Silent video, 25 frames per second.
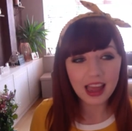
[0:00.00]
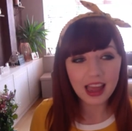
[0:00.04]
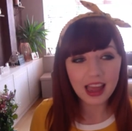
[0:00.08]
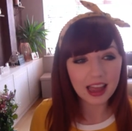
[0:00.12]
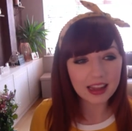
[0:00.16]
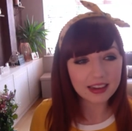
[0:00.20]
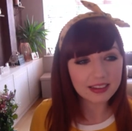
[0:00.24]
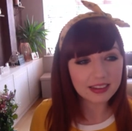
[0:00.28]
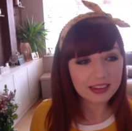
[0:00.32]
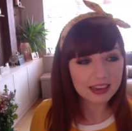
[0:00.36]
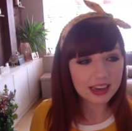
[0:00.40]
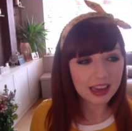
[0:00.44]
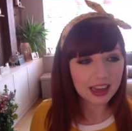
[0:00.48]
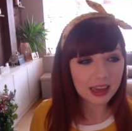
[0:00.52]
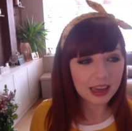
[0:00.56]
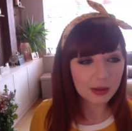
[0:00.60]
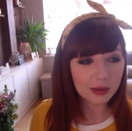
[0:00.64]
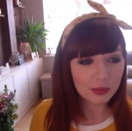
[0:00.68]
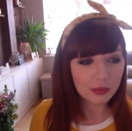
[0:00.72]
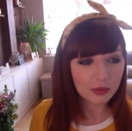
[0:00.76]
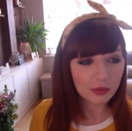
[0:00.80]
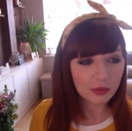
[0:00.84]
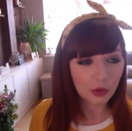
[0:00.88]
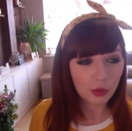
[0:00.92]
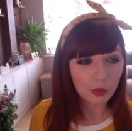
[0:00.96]
and today
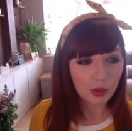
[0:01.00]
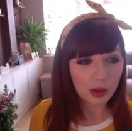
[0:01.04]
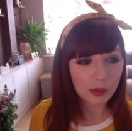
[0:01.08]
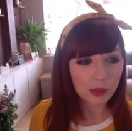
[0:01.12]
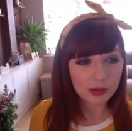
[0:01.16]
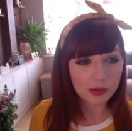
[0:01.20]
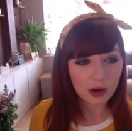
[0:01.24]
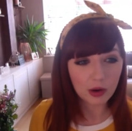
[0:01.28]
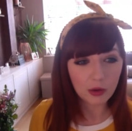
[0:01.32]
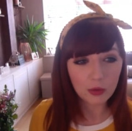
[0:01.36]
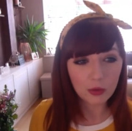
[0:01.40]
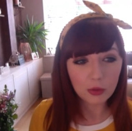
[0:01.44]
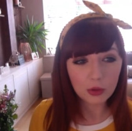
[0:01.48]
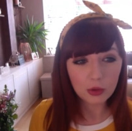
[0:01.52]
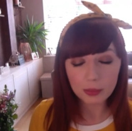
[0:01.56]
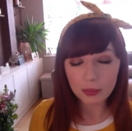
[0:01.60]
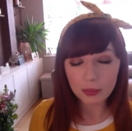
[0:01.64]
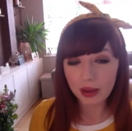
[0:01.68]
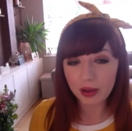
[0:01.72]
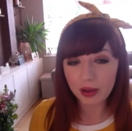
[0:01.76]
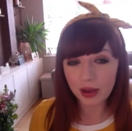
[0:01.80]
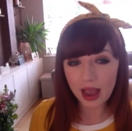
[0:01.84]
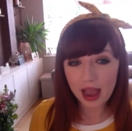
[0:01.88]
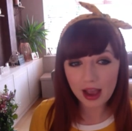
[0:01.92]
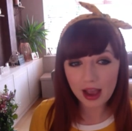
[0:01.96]
we've got a webinar all
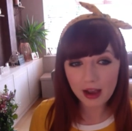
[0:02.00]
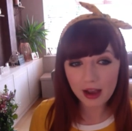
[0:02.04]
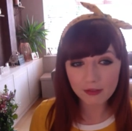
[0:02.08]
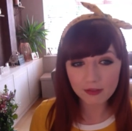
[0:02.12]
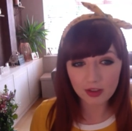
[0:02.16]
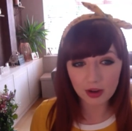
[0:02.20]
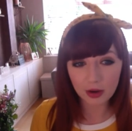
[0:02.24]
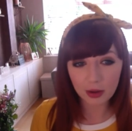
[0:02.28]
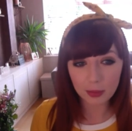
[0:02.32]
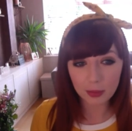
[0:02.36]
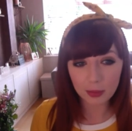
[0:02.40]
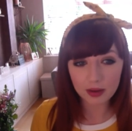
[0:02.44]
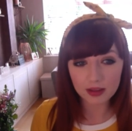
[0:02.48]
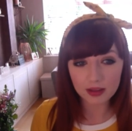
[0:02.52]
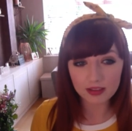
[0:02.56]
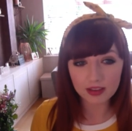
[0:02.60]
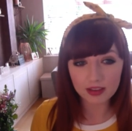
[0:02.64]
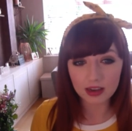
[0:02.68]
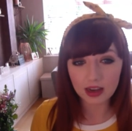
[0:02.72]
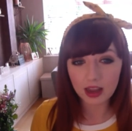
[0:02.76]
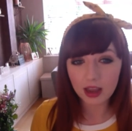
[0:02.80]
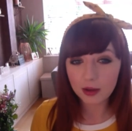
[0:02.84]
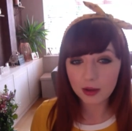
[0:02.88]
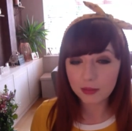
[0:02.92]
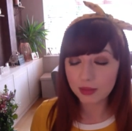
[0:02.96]
about how therapists
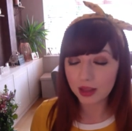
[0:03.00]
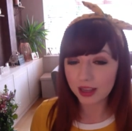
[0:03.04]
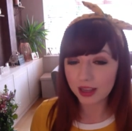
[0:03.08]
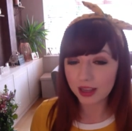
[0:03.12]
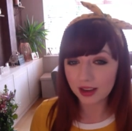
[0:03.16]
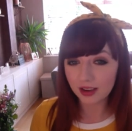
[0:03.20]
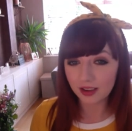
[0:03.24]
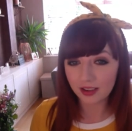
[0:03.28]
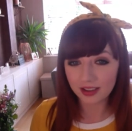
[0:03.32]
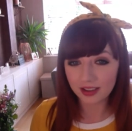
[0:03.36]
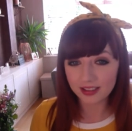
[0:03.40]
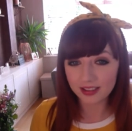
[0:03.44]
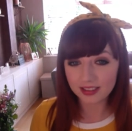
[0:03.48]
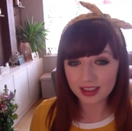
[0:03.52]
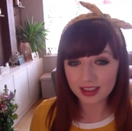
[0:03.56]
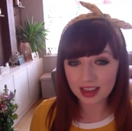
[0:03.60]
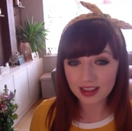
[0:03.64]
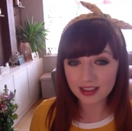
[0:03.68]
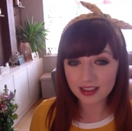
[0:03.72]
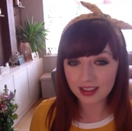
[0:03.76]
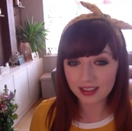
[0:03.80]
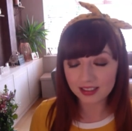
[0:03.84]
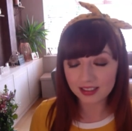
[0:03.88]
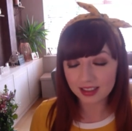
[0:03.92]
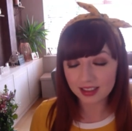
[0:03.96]
can help their clients
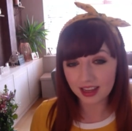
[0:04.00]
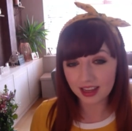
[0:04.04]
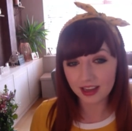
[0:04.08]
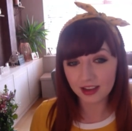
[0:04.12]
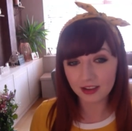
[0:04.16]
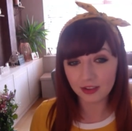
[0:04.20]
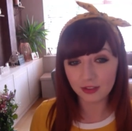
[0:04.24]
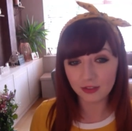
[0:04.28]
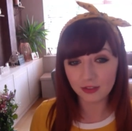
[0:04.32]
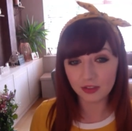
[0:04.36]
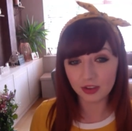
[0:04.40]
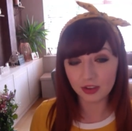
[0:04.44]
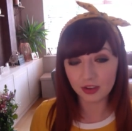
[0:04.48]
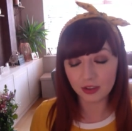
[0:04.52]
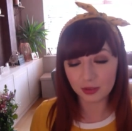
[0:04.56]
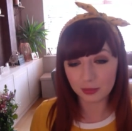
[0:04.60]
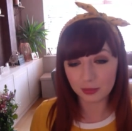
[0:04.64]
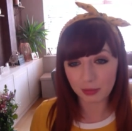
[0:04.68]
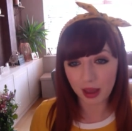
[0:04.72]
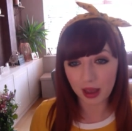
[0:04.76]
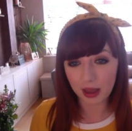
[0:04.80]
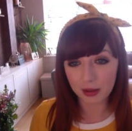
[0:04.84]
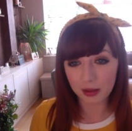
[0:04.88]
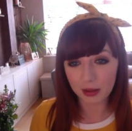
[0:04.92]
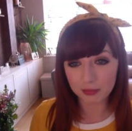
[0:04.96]
get their skin confidence
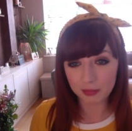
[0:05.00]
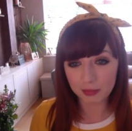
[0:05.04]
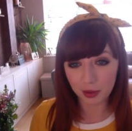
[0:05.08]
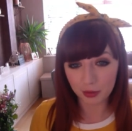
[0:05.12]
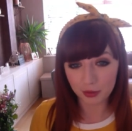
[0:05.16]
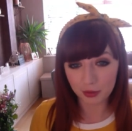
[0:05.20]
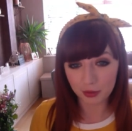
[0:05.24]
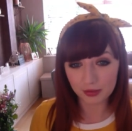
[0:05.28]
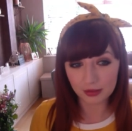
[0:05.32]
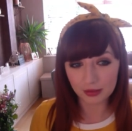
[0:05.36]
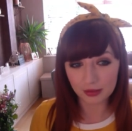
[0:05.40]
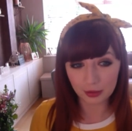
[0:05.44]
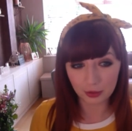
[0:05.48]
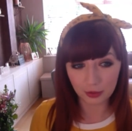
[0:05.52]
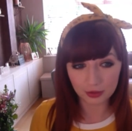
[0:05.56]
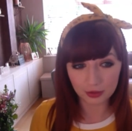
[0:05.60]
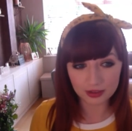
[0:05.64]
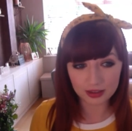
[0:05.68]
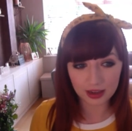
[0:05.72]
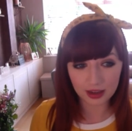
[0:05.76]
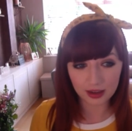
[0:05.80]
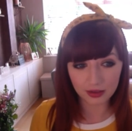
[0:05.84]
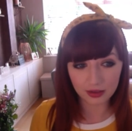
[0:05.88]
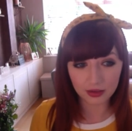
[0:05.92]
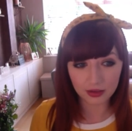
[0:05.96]
back
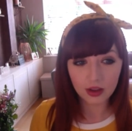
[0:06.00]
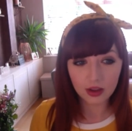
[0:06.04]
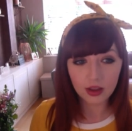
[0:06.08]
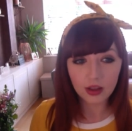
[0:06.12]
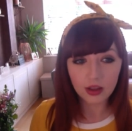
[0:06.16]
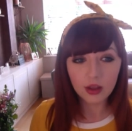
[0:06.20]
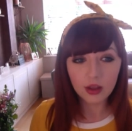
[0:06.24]
post-lockdown.